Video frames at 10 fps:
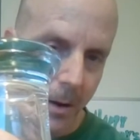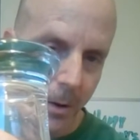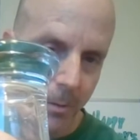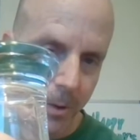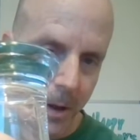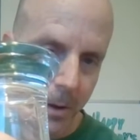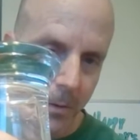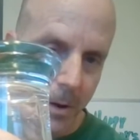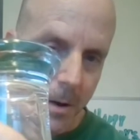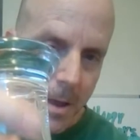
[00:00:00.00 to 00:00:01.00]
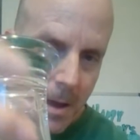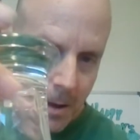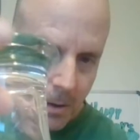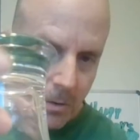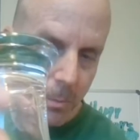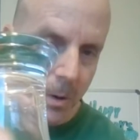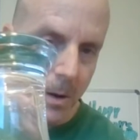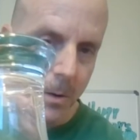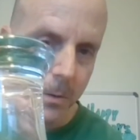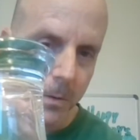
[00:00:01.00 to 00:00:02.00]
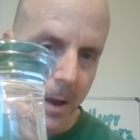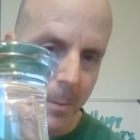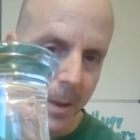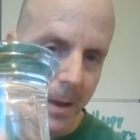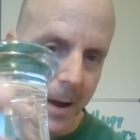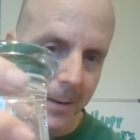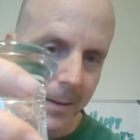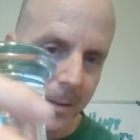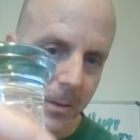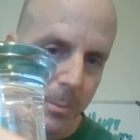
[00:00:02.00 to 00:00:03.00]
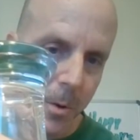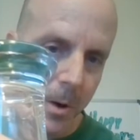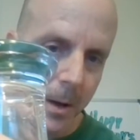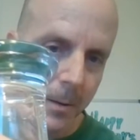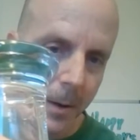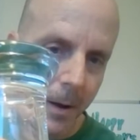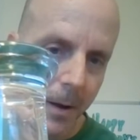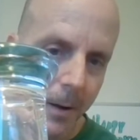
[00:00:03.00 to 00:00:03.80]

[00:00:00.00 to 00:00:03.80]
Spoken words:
a lot of good videos there. Tube Dinos gave me the idea this morning.